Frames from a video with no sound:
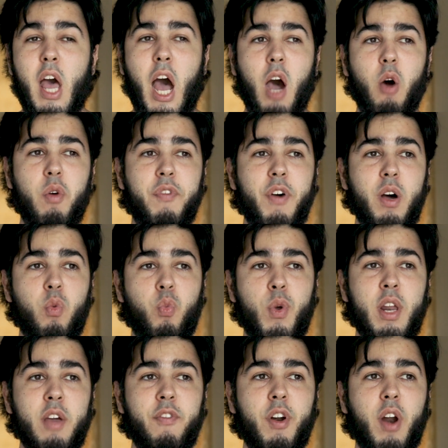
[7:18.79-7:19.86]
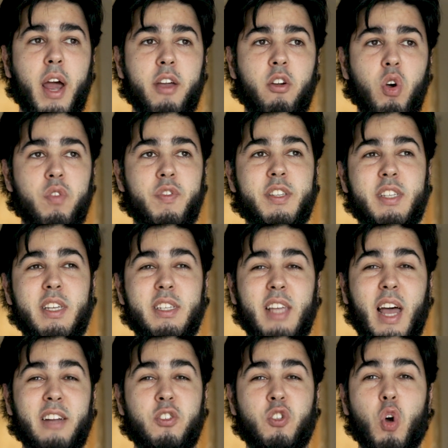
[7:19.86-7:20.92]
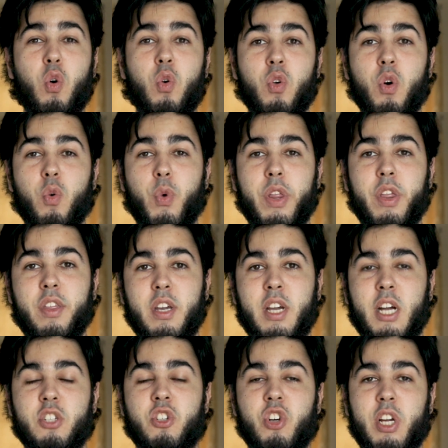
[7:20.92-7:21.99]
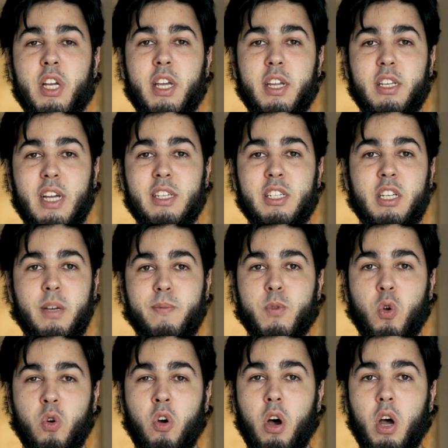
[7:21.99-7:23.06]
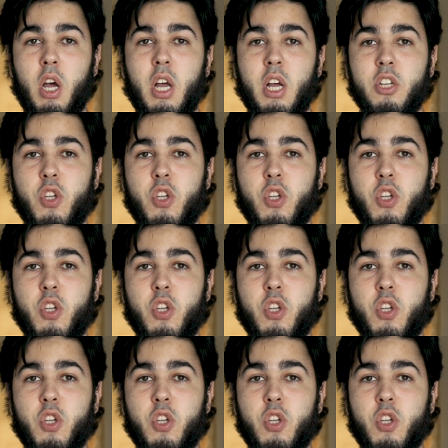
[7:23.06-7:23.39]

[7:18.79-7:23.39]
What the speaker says: However, whenever I go overseas, I don't know whether the country does tips or not.